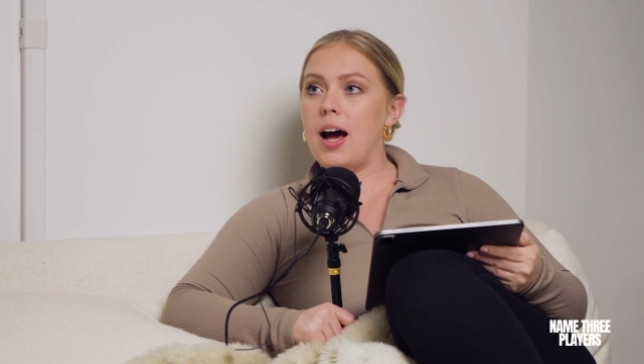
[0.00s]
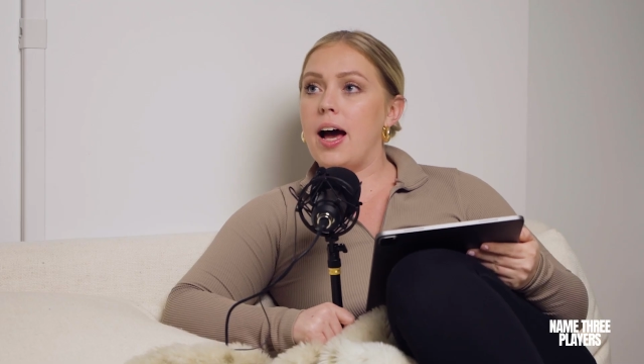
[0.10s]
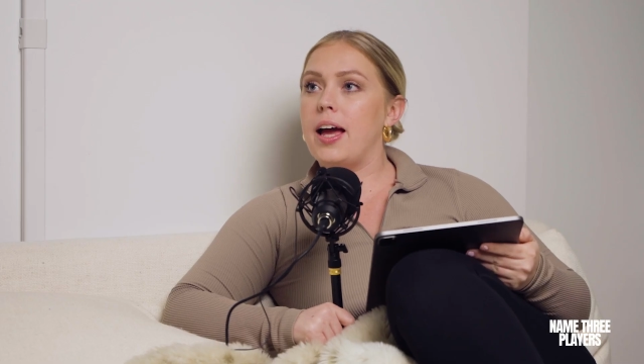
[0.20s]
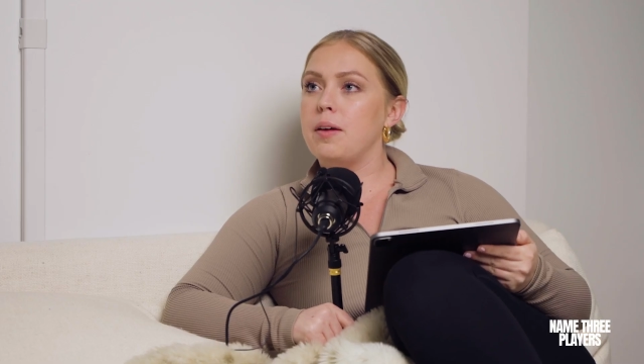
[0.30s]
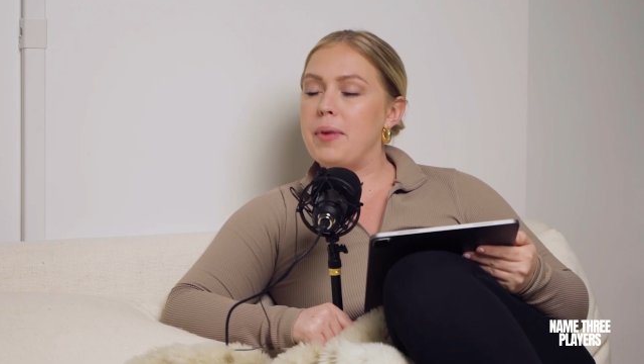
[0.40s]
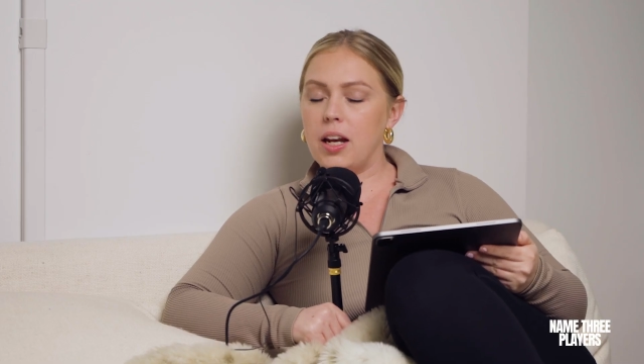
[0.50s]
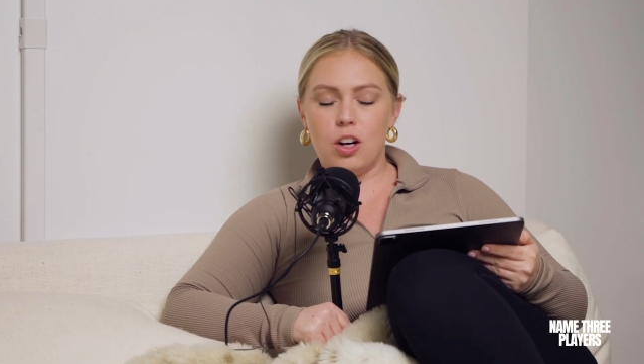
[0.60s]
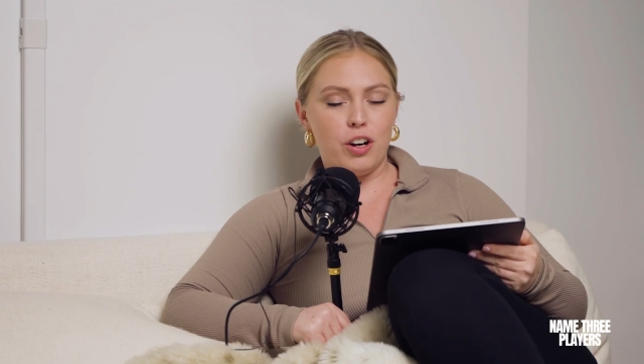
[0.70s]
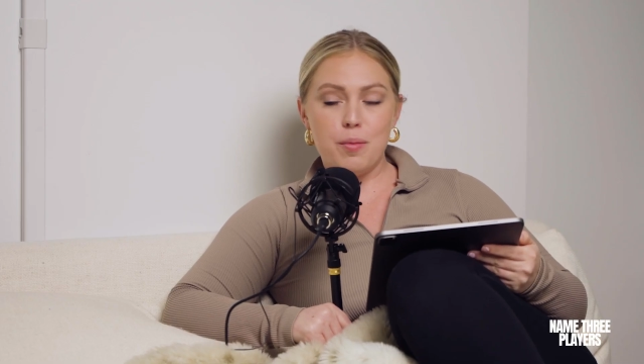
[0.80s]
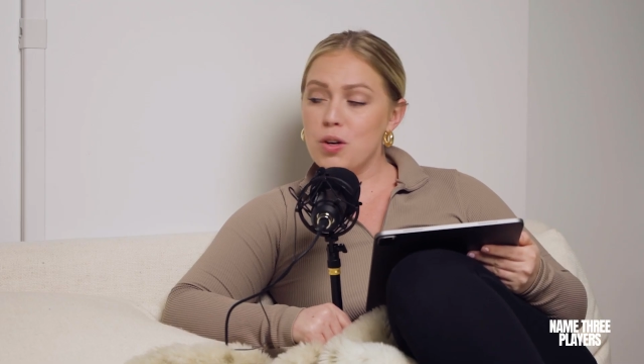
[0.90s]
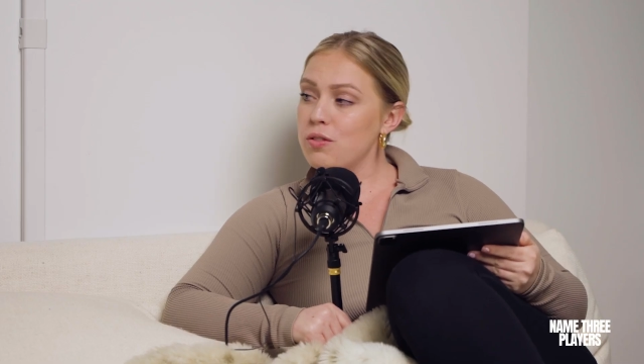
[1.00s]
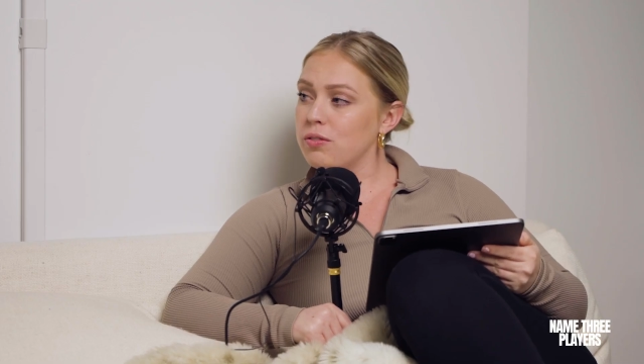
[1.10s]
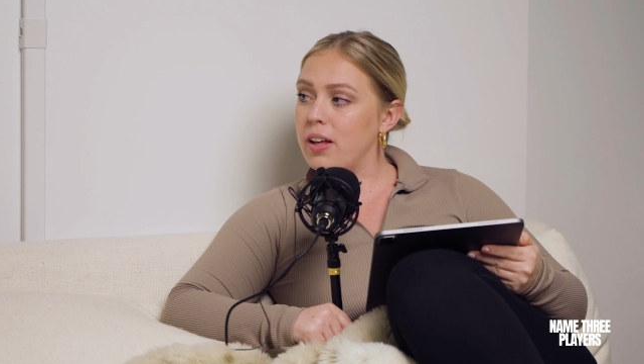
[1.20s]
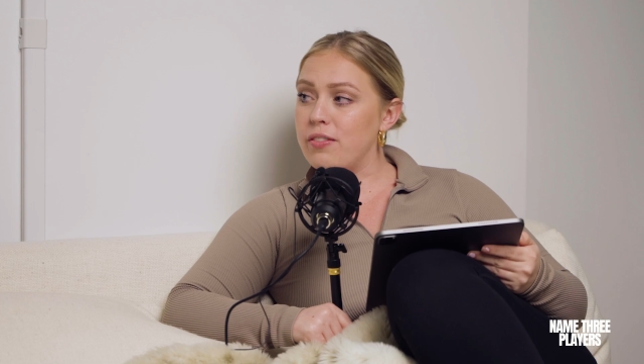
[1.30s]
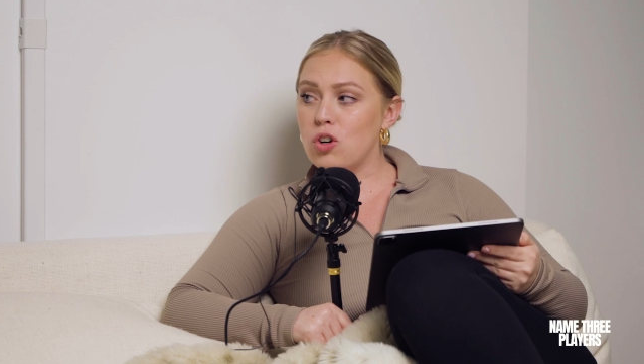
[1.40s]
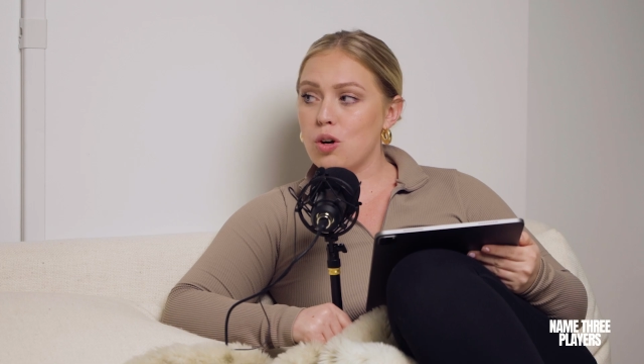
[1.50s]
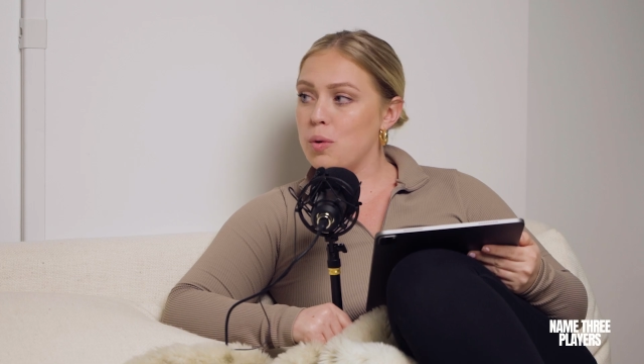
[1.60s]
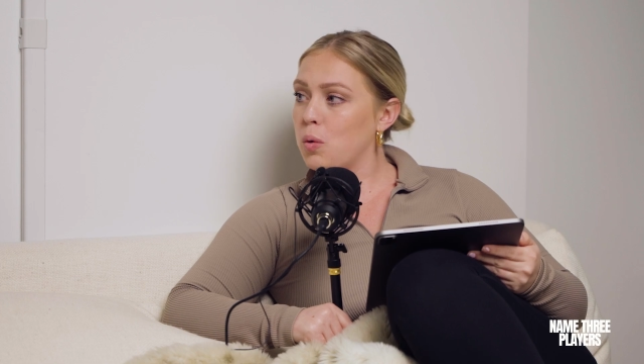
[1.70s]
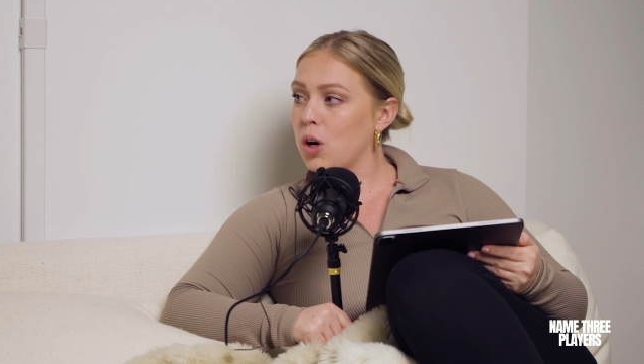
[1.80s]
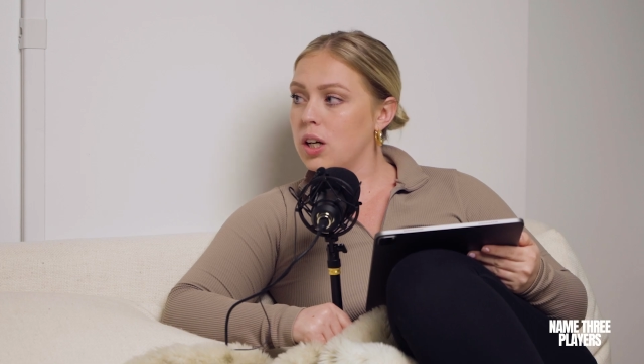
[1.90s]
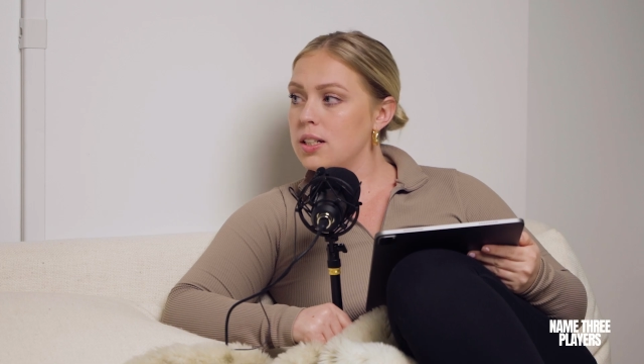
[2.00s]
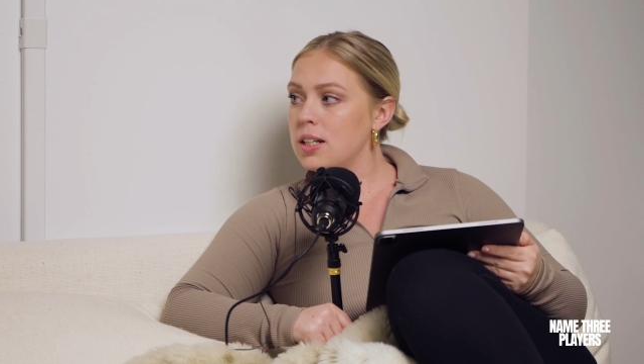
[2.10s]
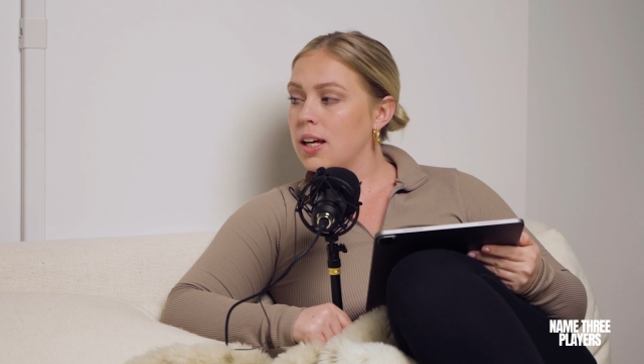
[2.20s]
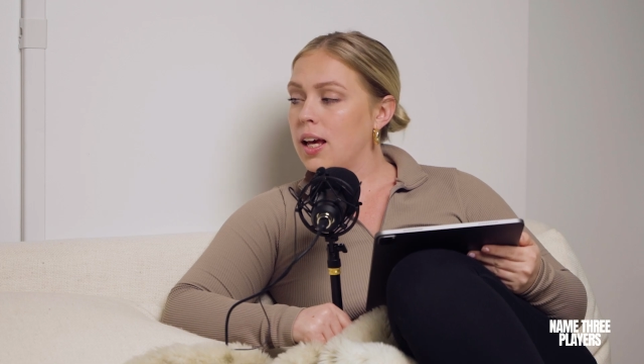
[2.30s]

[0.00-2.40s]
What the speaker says: I made a career move, left corporate world.